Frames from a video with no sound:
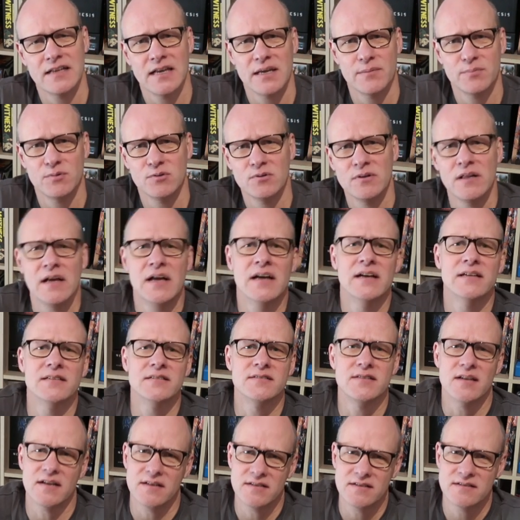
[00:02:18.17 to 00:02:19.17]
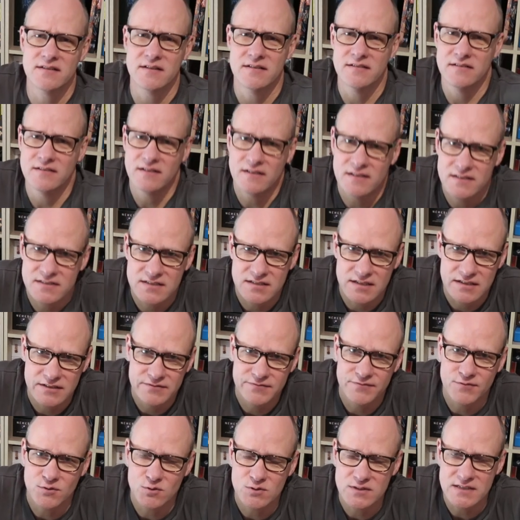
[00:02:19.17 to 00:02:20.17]
label Dust
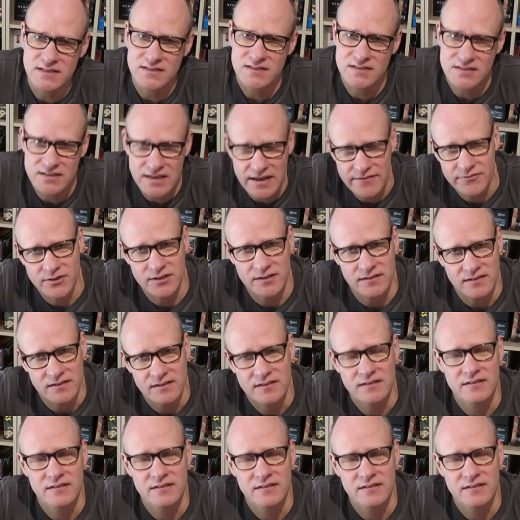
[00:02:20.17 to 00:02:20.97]
1947.